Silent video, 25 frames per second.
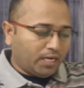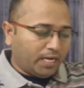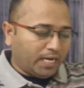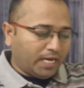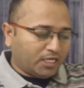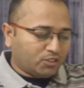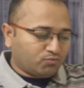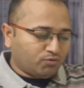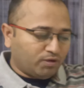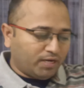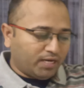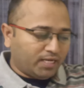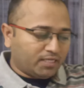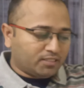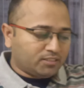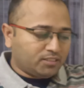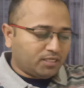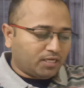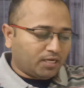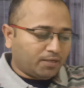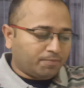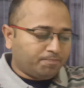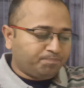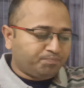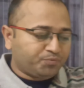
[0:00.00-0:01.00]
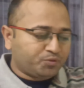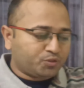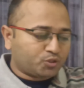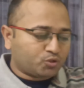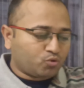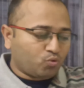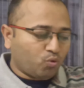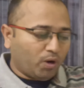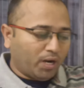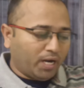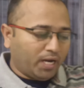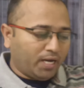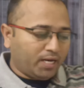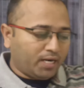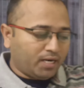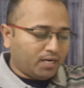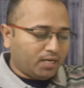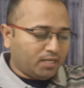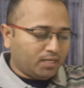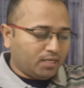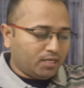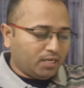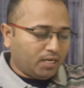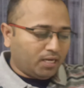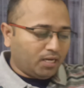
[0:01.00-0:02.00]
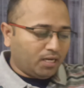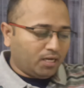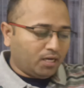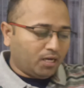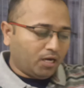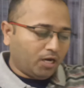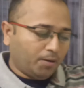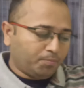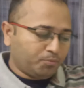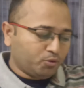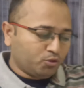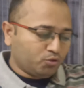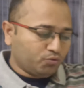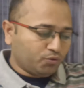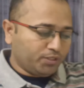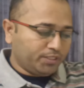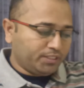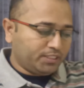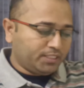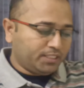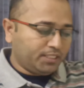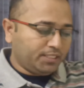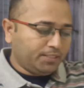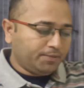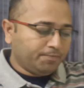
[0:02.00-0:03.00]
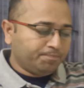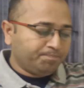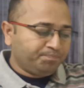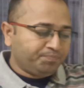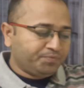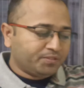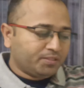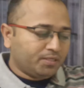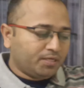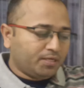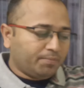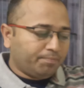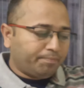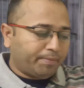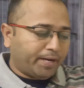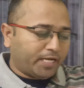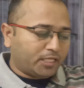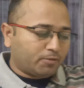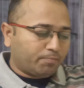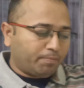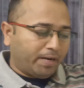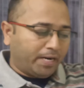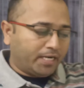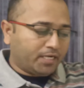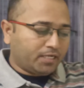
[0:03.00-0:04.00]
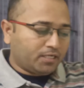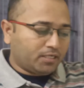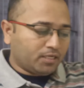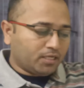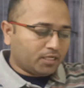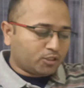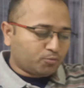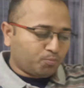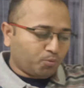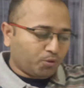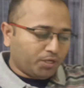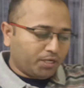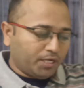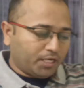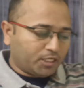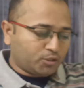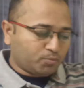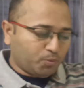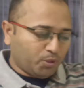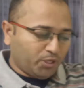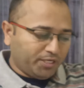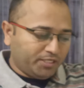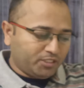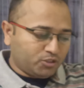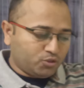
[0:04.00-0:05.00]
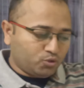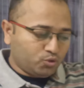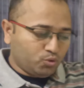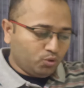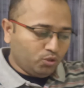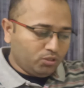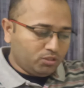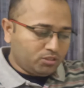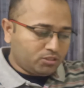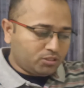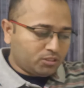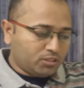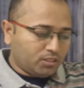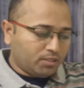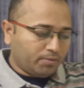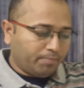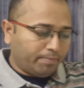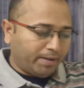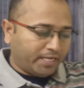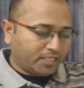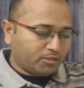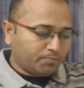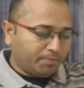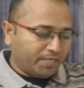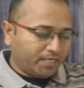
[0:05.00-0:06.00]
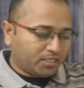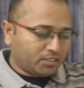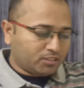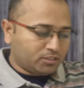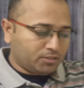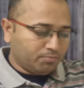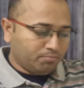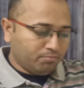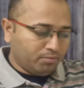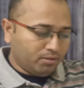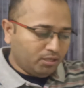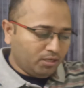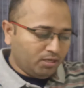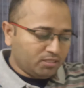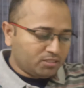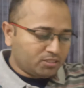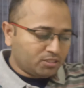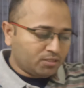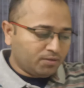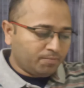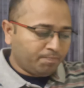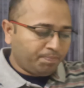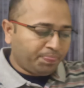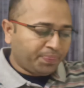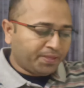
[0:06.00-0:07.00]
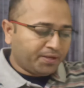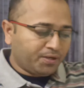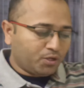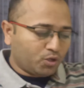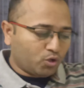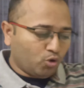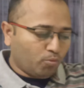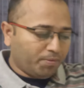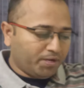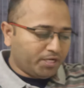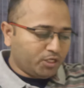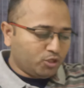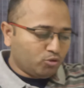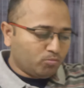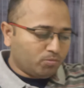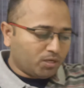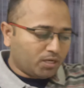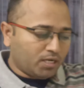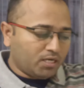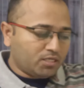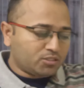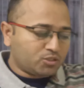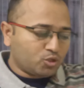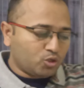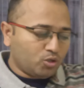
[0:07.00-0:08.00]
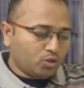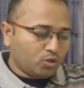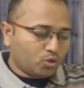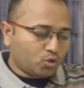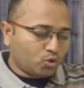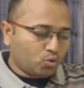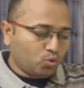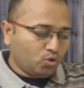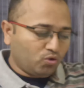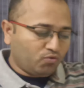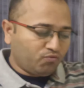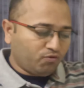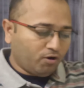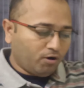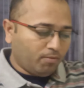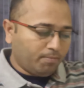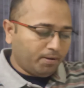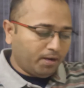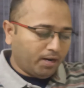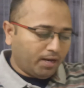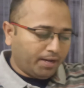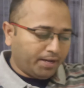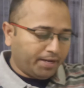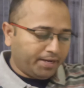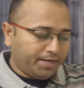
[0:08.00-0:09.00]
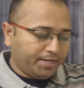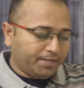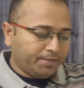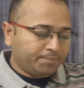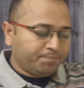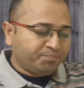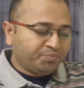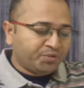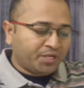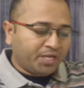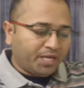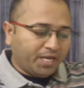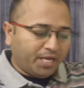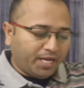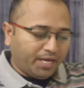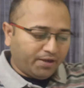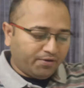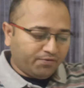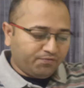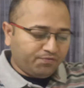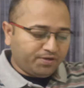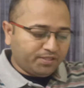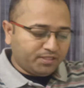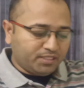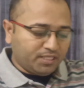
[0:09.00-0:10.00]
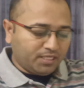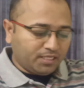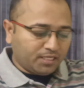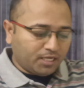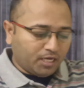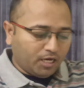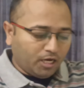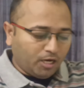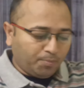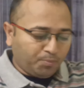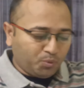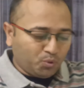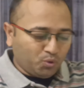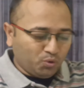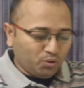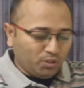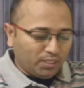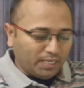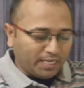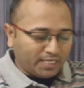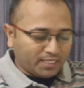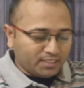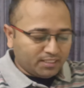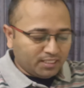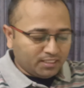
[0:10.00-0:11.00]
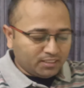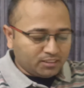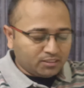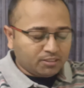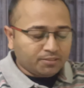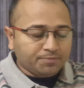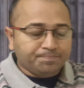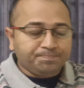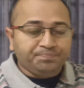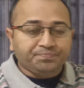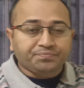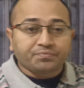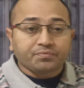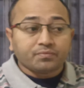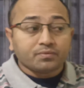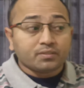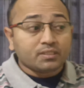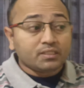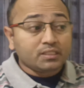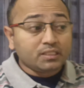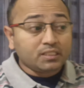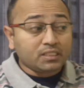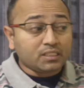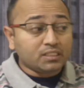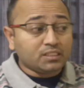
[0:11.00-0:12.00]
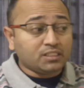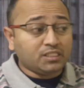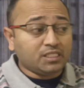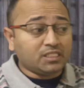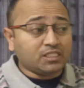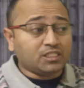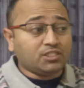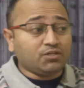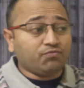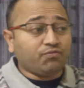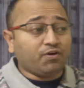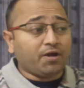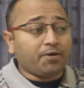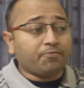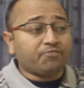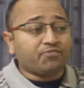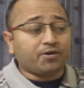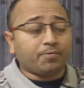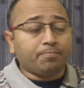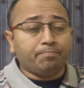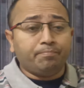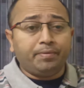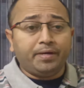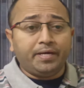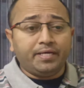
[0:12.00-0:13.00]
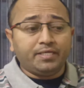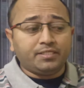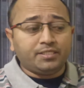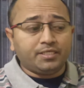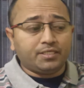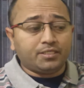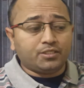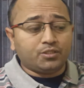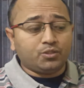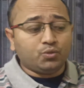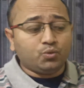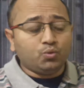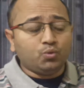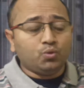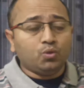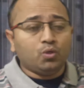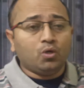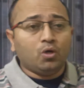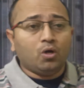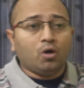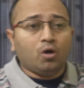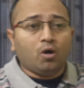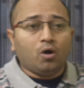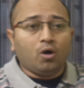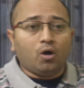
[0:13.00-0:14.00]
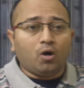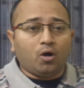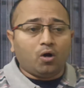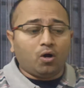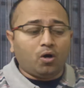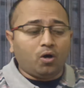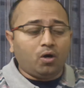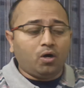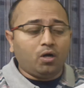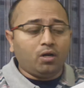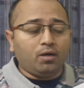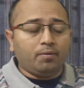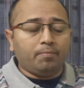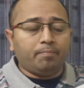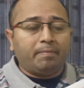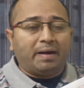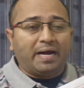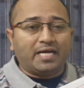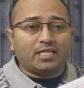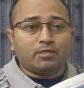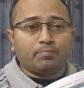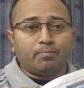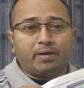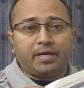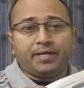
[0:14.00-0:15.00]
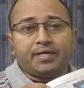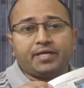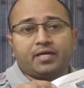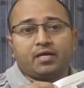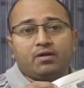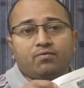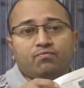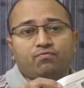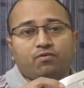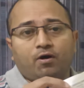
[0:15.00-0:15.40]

as well as a uh, square up to 20 mathematic expo exponent rules mathematics symbols roman numerals root formulae everything up to like this 65 from basic to all mathematical